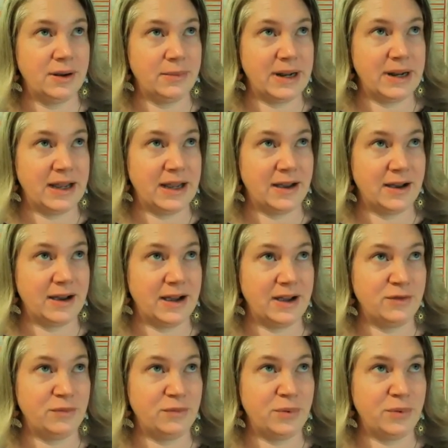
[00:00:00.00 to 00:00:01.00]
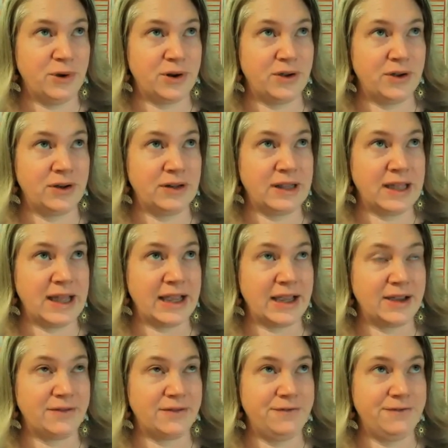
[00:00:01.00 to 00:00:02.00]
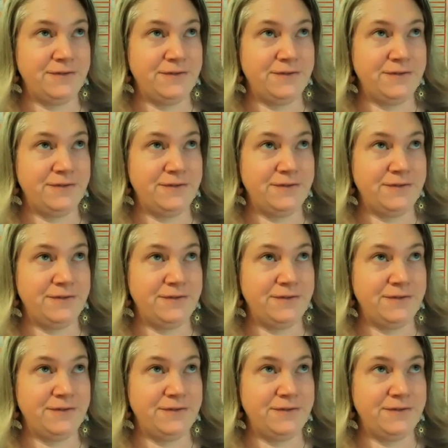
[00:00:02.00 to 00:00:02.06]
I've put on like